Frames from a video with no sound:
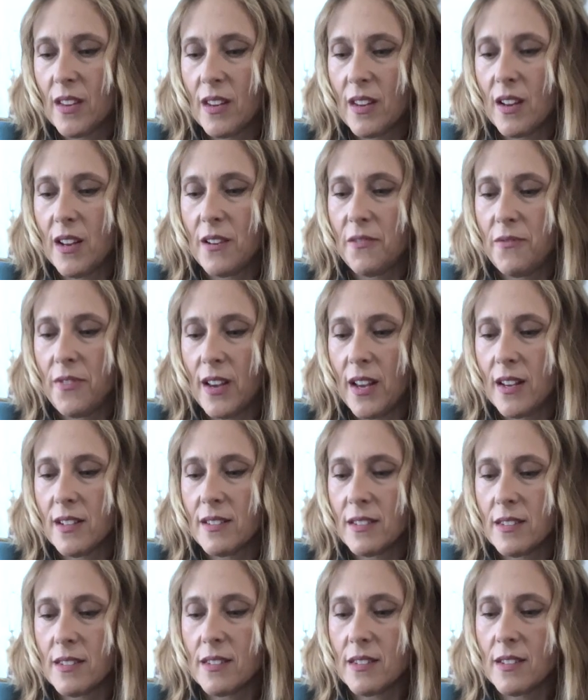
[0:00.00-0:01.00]

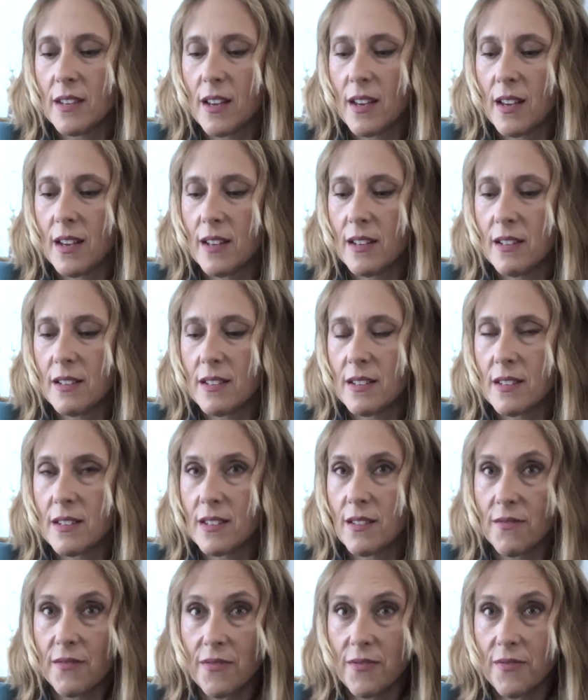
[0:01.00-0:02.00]
advanced and
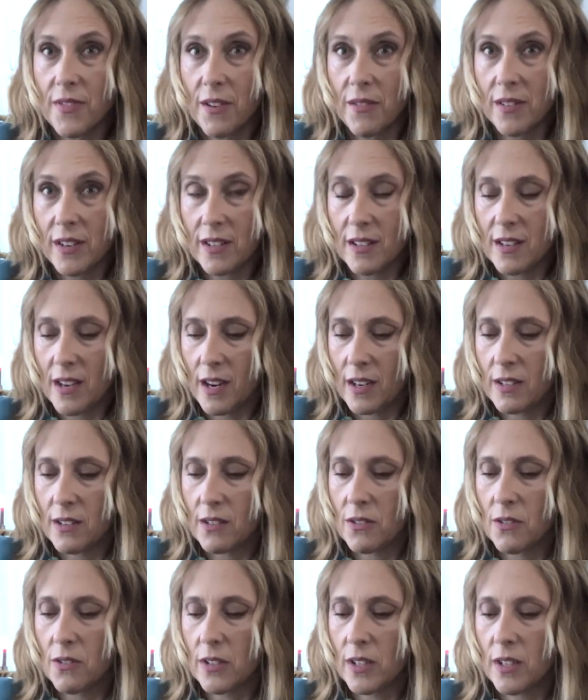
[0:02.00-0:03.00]
very
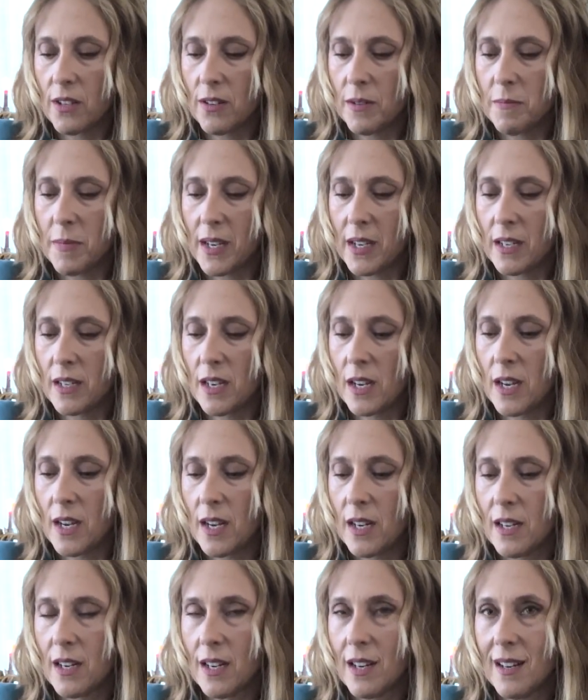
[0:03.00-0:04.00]
technical here and make a knot.
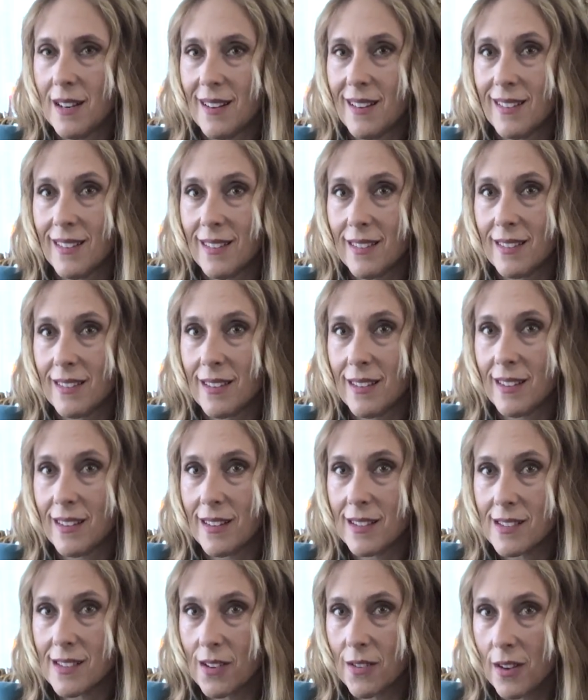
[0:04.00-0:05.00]
You say
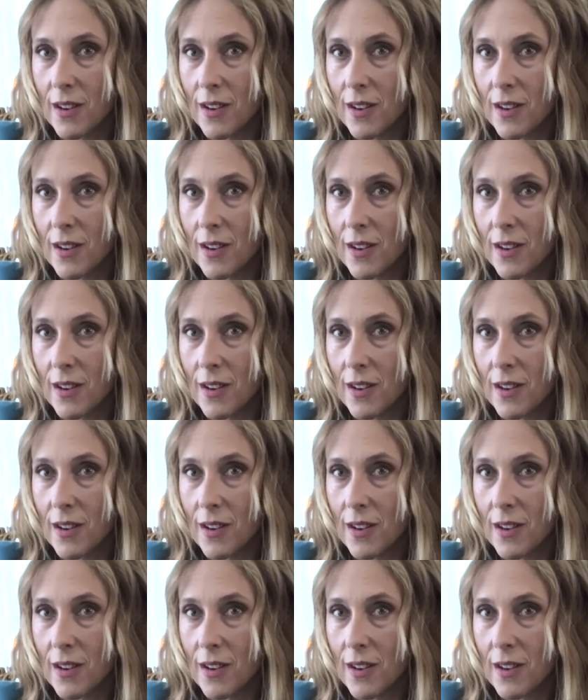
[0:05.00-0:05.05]
that's how I